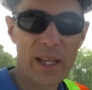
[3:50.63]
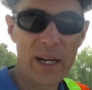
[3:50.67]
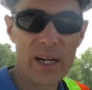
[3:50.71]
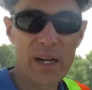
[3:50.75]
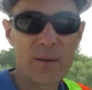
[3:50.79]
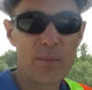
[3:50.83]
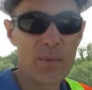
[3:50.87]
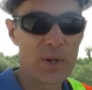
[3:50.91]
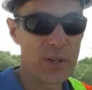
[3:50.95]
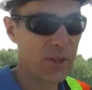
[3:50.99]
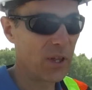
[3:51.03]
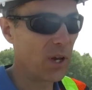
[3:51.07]
in
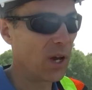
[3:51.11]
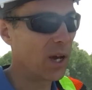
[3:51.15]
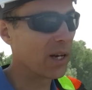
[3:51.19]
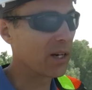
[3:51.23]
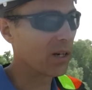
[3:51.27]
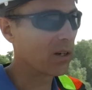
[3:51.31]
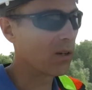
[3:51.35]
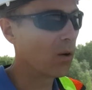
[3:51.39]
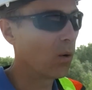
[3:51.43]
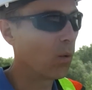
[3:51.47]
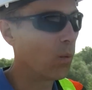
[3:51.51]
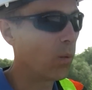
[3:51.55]
a
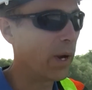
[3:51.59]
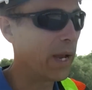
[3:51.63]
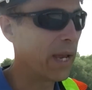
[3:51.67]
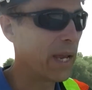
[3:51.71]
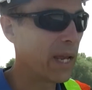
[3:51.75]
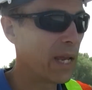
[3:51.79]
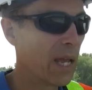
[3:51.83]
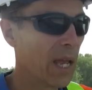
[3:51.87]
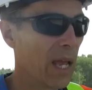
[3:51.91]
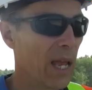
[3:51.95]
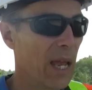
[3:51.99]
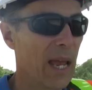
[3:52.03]
methodical way.
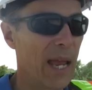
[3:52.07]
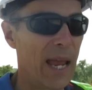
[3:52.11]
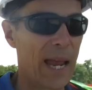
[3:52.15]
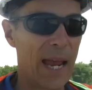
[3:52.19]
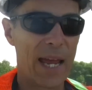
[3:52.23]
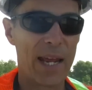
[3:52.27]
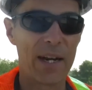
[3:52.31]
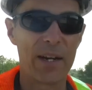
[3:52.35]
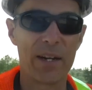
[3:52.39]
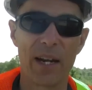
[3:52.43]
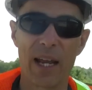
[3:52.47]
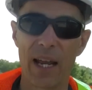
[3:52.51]

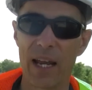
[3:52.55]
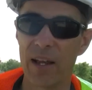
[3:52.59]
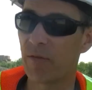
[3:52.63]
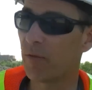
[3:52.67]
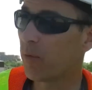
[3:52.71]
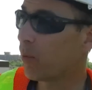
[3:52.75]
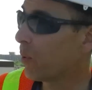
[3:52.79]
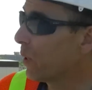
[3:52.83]
And if